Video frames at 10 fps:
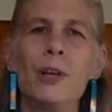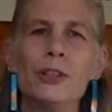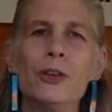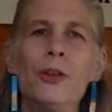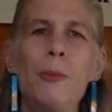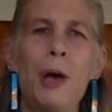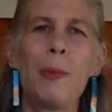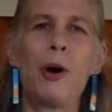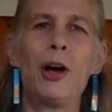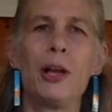so that my
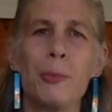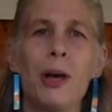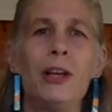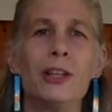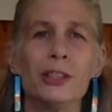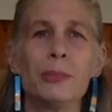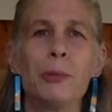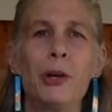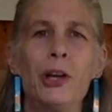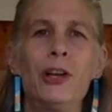body, mind, and
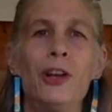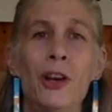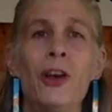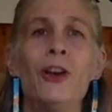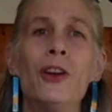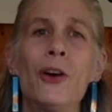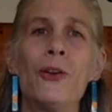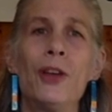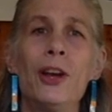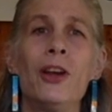spirit know
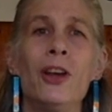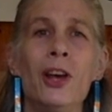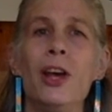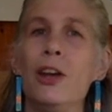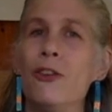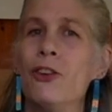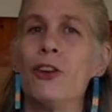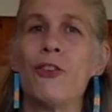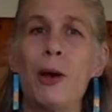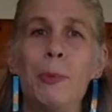that even
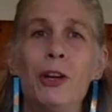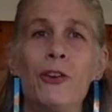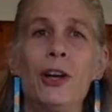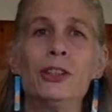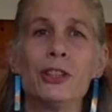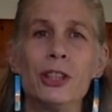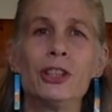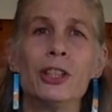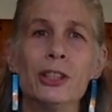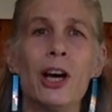if I'm in
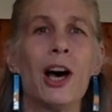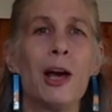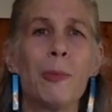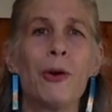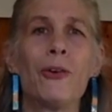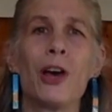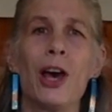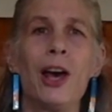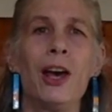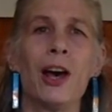transition, I'm
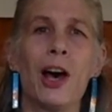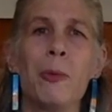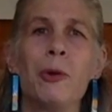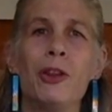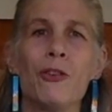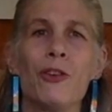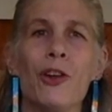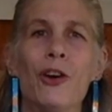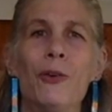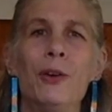okay. I'm in the
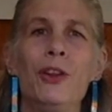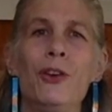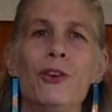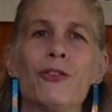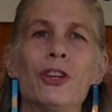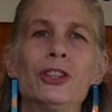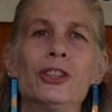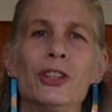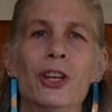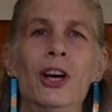flow with the
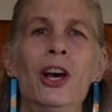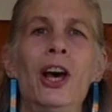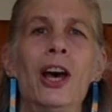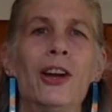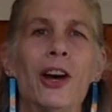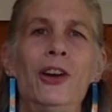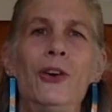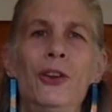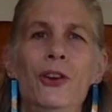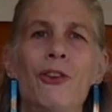universe, and I know
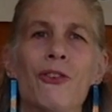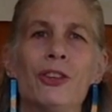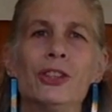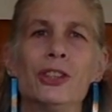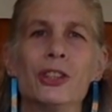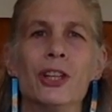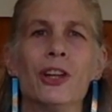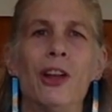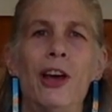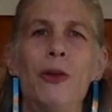the universe is going to
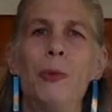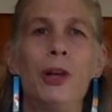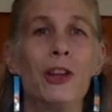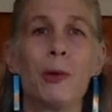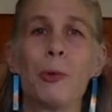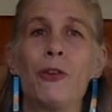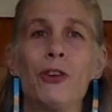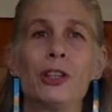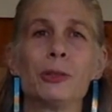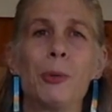land me in the
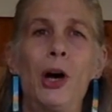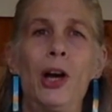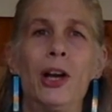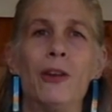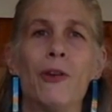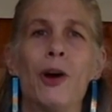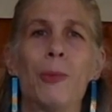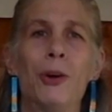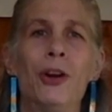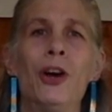perfect spot. And
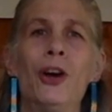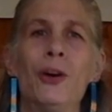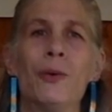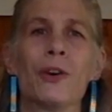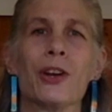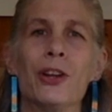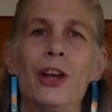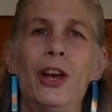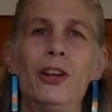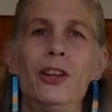Robert, we're going to
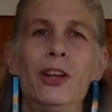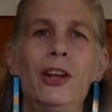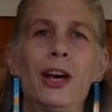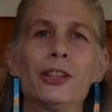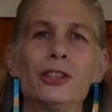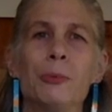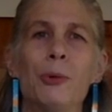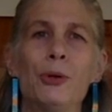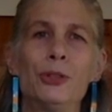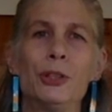land in the next
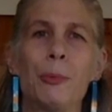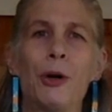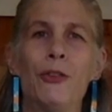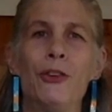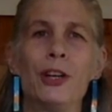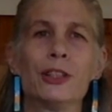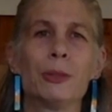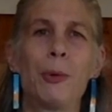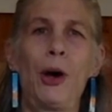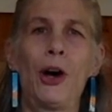most perfect
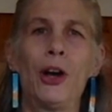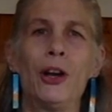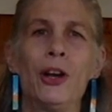spot.